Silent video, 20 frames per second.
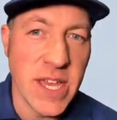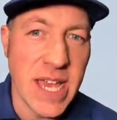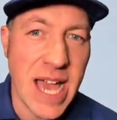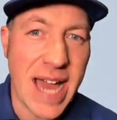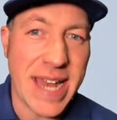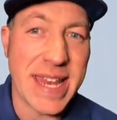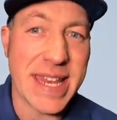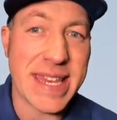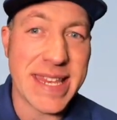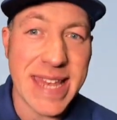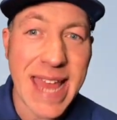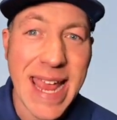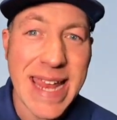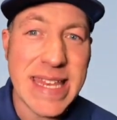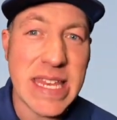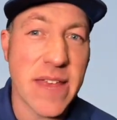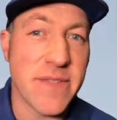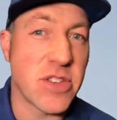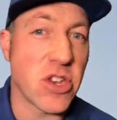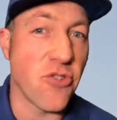and is
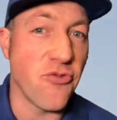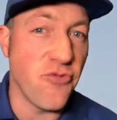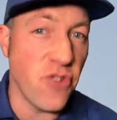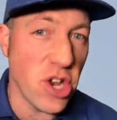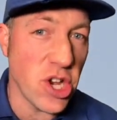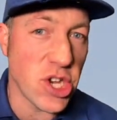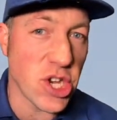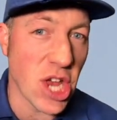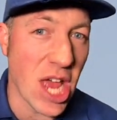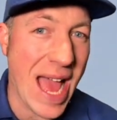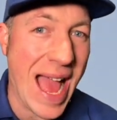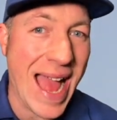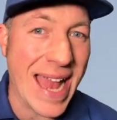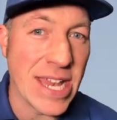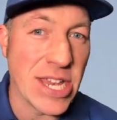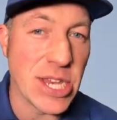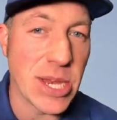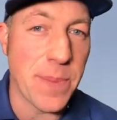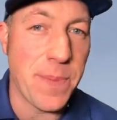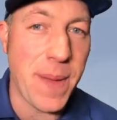native to Russia
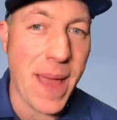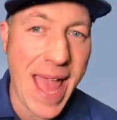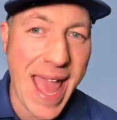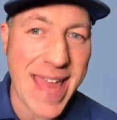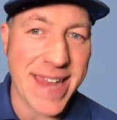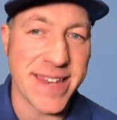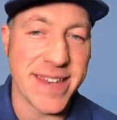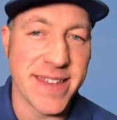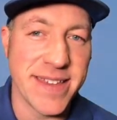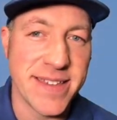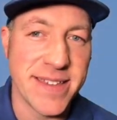and Japan.